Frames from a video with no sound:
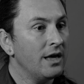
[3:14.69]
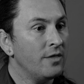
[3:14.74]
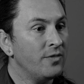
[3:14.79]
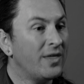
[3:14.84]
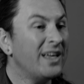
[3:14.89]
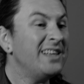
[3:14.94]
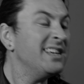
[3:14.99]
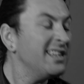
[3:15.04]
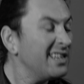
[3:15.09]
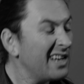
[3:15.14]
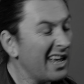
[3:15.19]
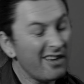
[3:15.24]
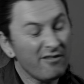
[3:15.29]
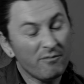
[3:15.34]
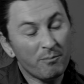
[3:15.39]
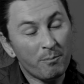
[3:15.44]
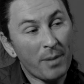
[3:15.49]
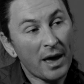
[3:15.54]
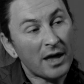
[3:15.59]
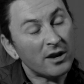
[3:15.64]
they tend to
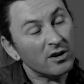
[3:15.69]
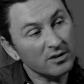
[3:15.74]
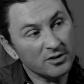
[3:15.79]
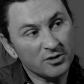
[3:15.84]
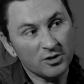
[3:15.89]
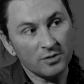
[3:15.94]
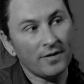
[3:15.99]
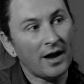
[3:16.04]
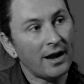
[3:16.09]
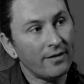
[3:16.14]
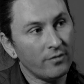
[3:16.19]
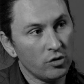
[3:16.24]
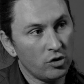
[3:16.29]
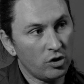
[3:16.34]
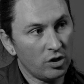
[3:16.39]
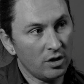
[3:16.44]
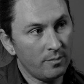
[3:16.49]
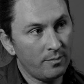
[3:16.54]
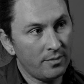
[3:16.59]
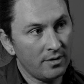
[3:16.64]
have better
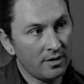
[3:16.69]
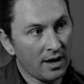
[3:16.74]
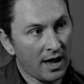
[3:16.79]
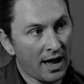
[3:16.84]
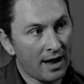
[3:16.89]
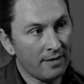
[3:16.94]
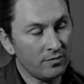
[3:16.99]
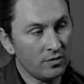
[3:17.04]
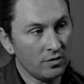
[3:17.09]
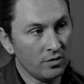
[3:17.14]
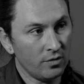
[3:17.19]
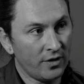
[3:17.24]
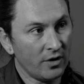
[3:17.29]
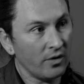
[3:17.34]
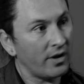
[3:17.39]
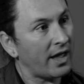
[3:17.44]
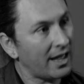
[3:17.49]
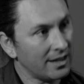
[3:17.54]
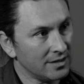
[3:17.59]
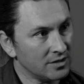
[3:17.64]
survivorship after their
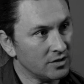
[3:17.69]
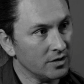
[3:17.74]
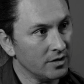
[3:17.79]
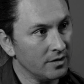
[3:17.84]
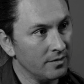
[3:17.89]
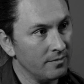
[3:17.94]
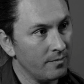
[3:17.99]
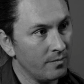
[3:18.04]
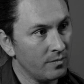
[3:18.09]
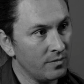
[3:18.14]
cancer